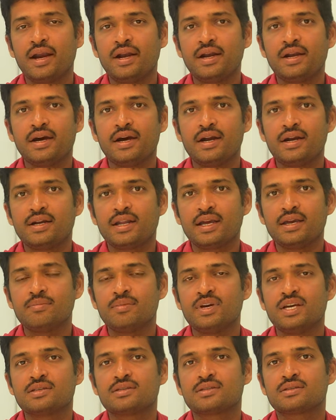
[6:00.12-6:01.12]
entire
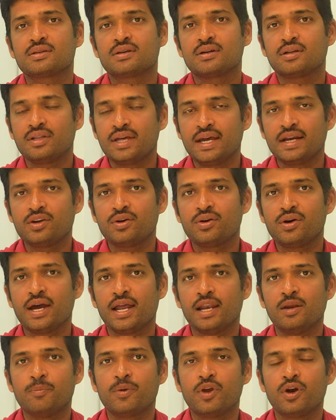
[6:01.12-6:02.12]
team is there to
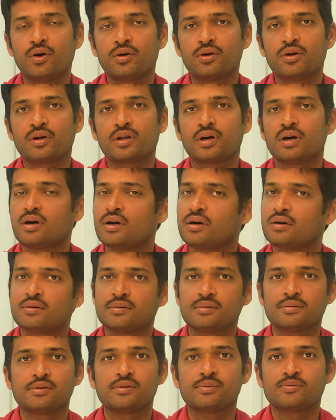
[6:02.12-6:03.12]
help you out
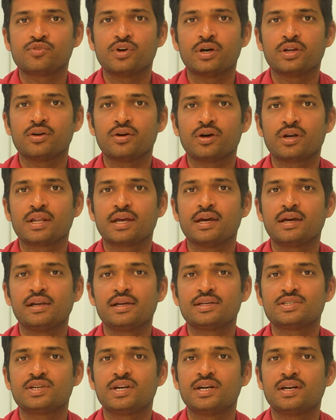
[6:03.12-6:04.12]
for your real
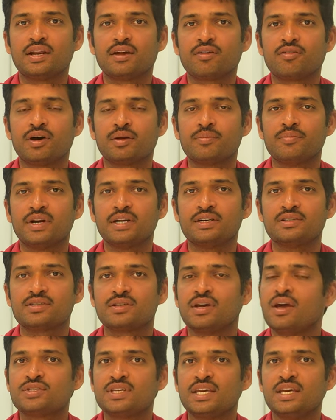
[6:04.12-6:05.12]
estate
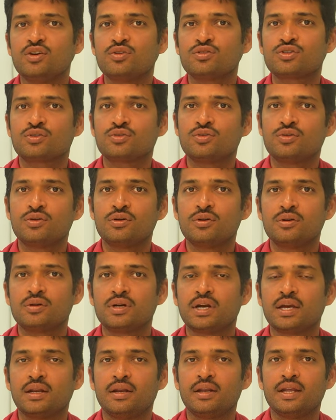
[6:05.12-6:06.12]
requirements. See you soon
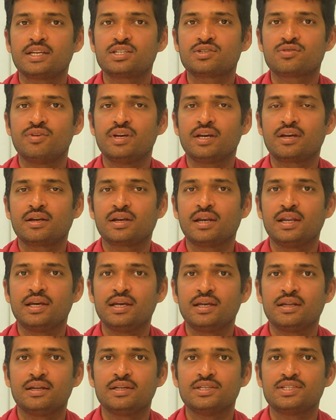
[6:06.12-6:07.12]
in next
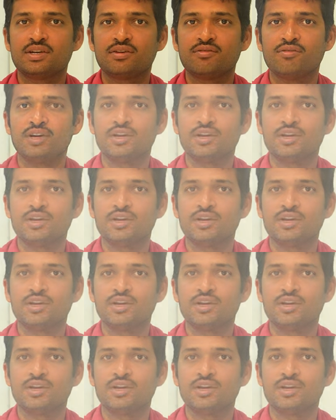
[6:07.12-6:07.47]
weekly listing